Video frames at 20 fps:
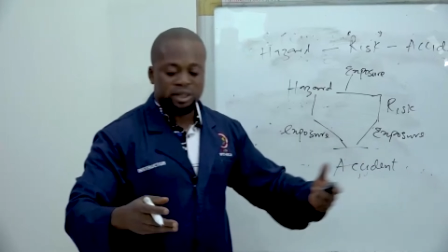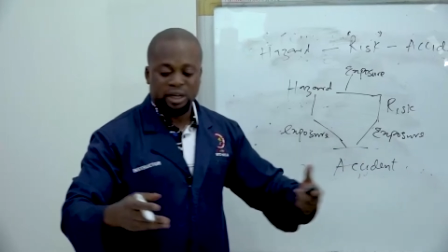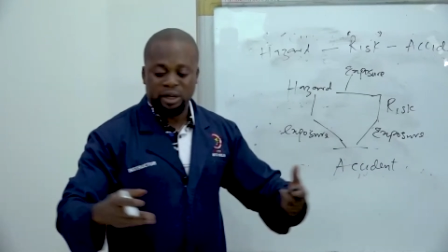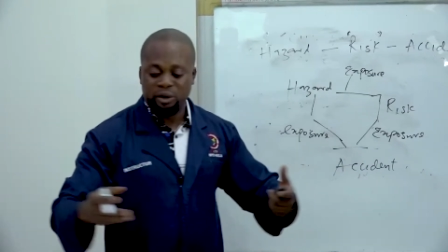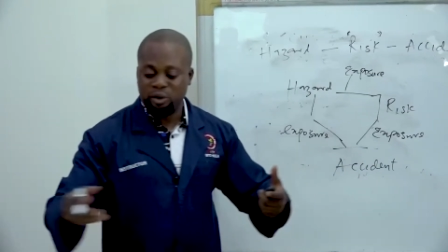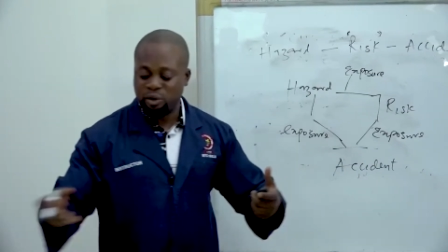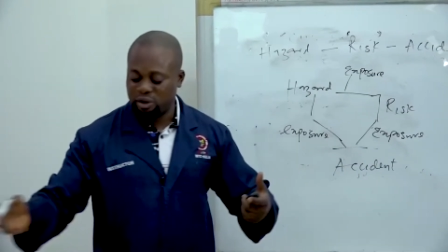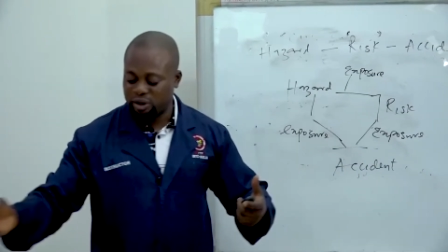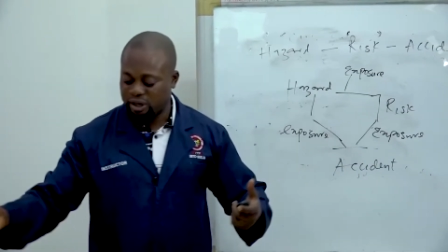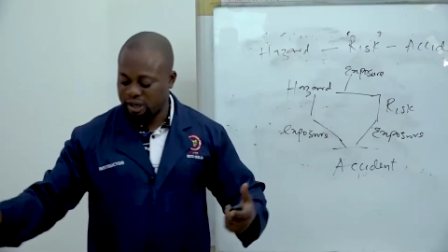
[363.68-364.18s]
and
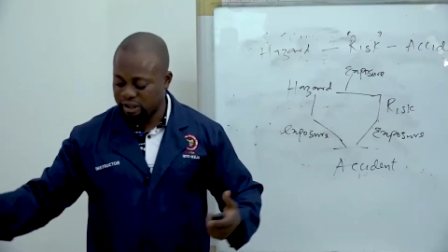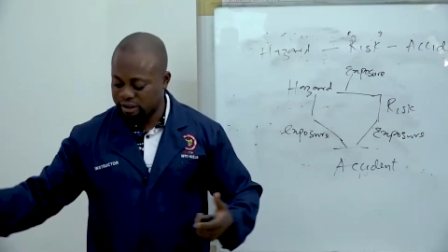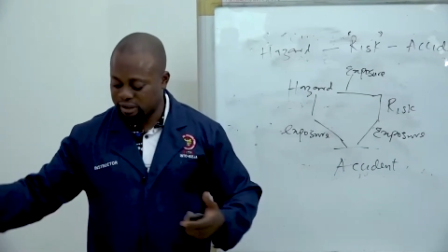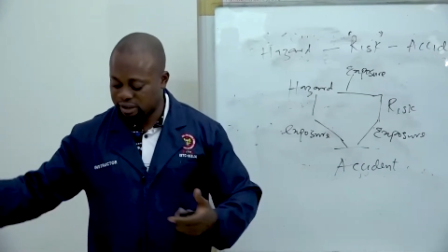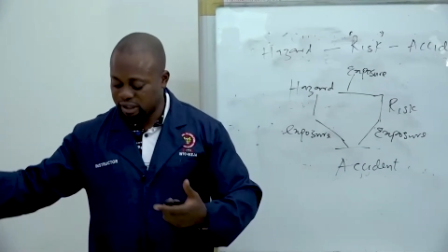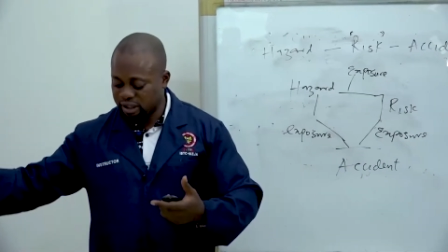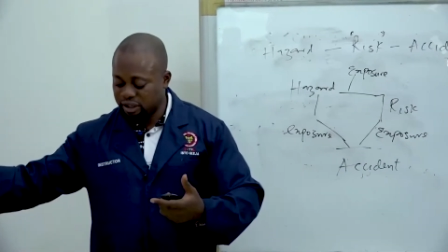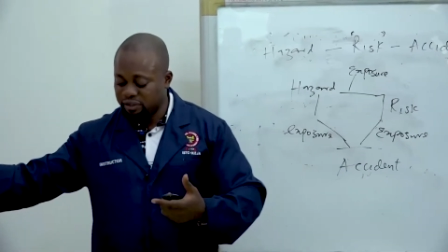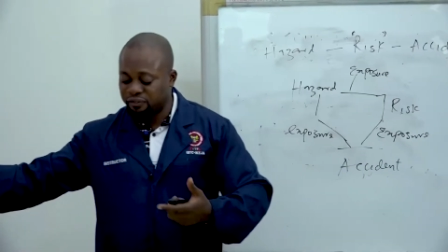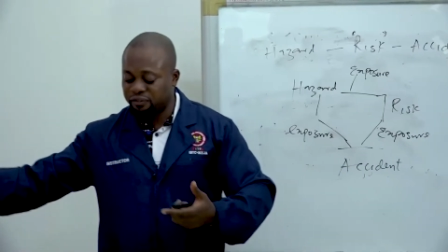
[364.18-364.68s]
all that.
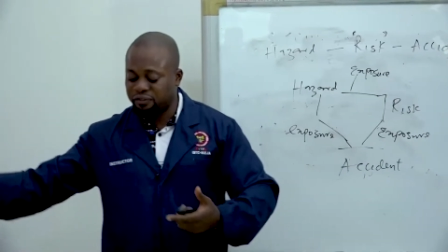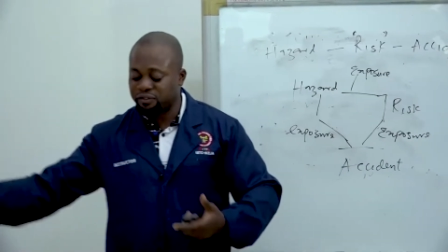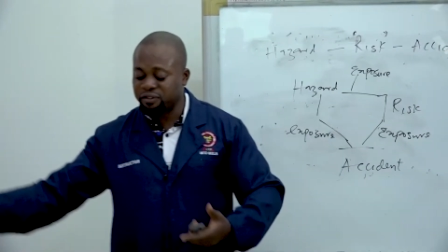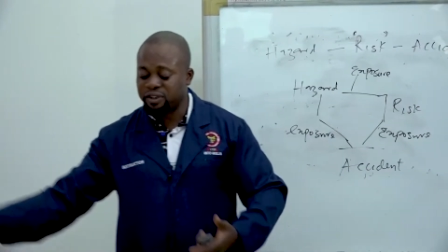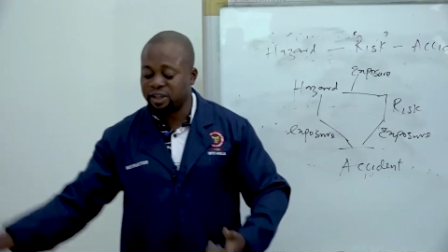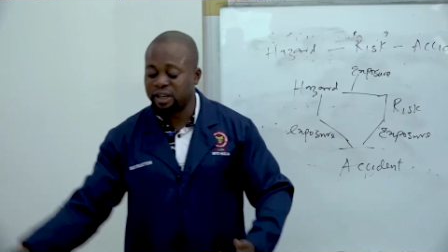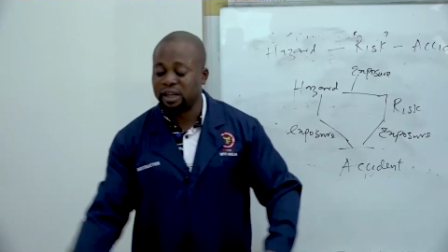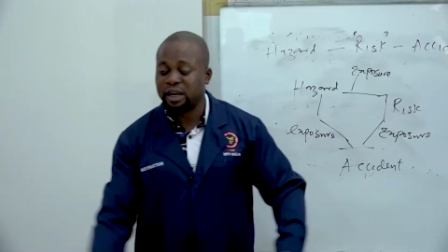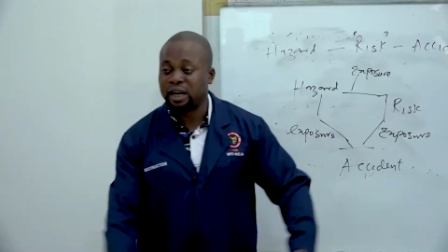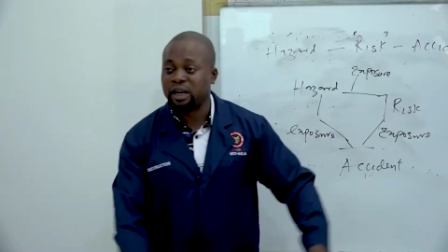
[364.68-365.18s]
If
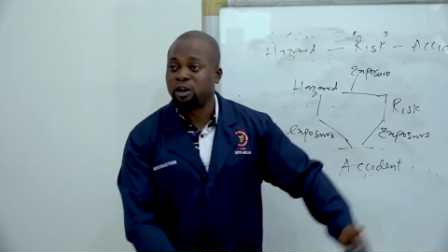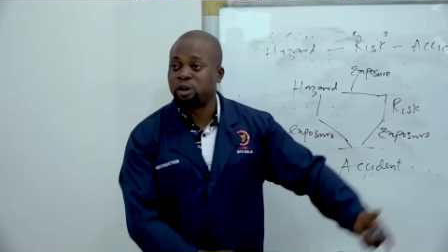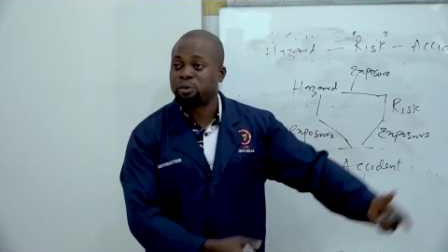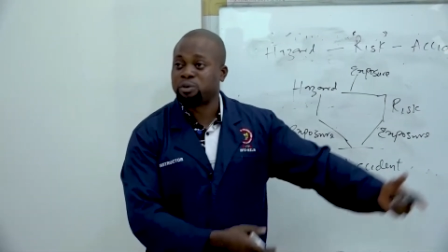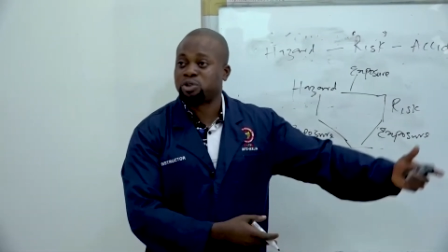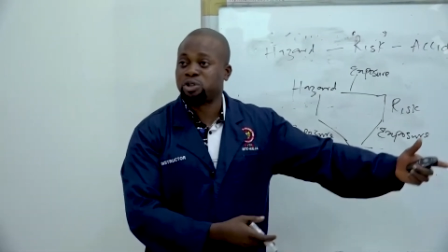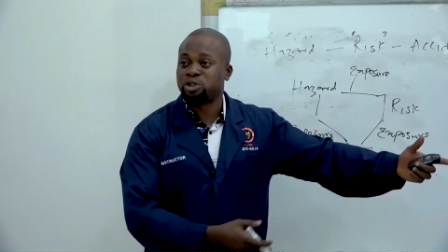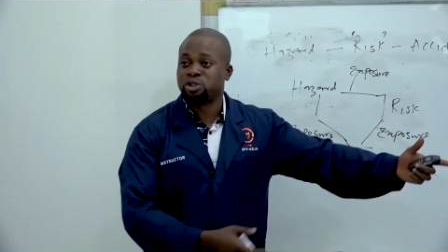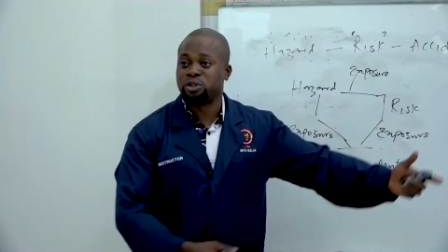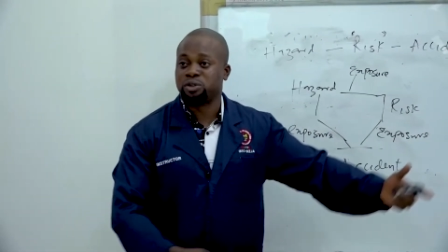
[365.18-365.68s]
there are
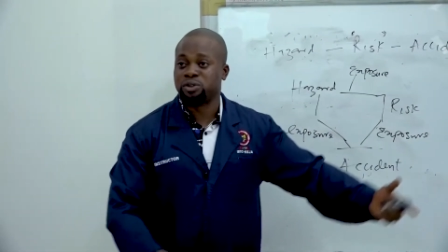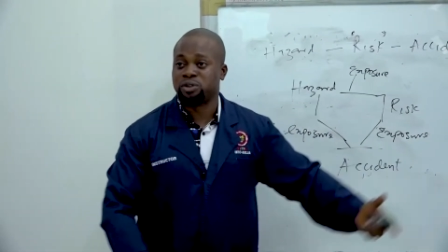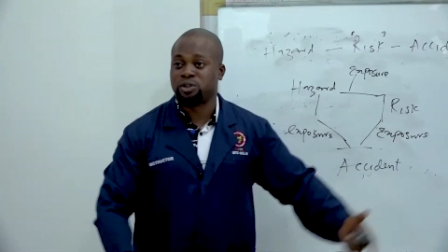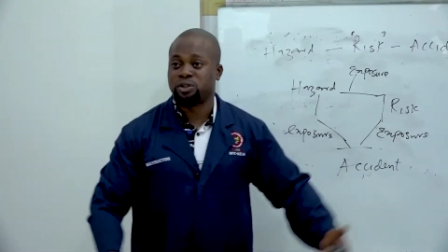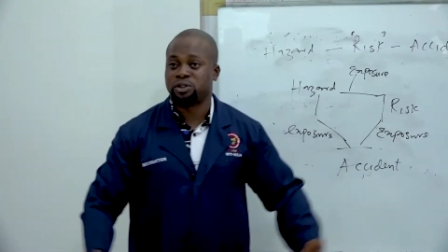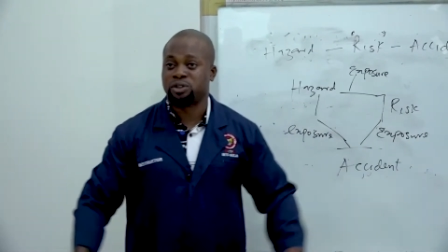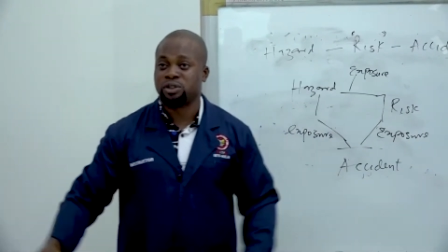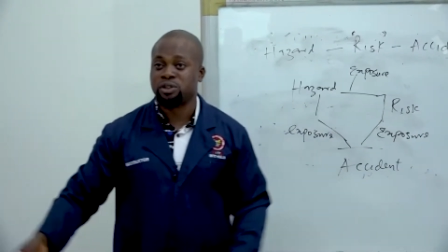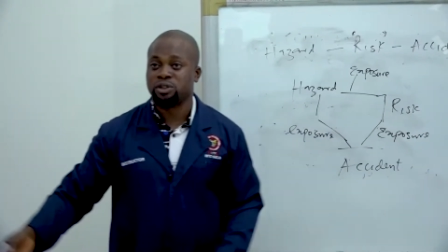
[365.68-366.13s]
obstructions,